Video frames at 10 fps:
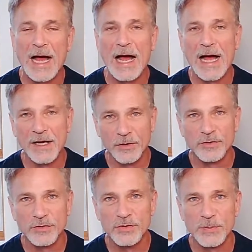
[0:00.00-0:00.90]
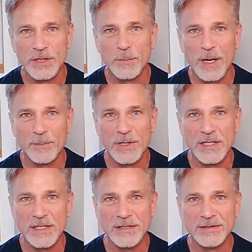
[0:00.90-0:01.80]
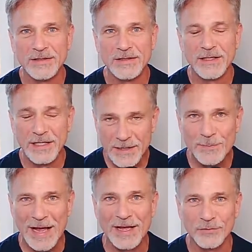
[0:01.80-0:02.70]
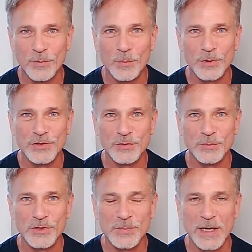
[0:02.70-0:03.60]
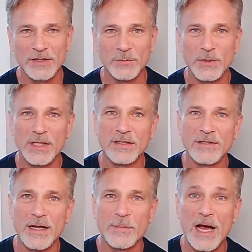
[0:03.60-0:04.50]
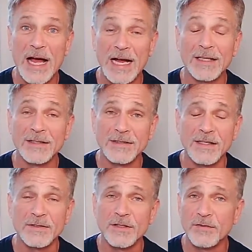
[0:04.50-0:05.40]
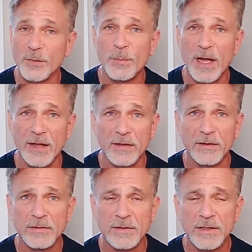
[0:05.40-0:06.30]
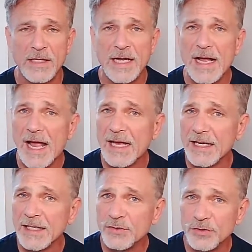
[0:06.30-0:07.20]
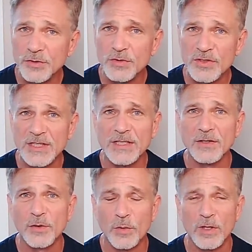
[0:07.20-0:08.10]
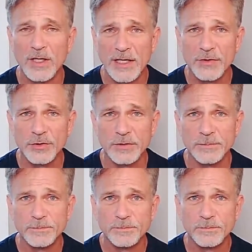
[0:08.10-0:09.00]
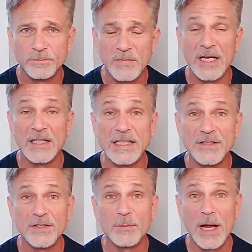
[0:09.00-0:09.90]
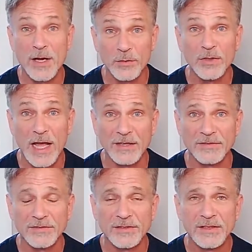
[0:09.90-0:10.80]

I also speak about being an empath from a personal perspective because I am a highly sensitive empath. And I do see the correlation, at least in my own life.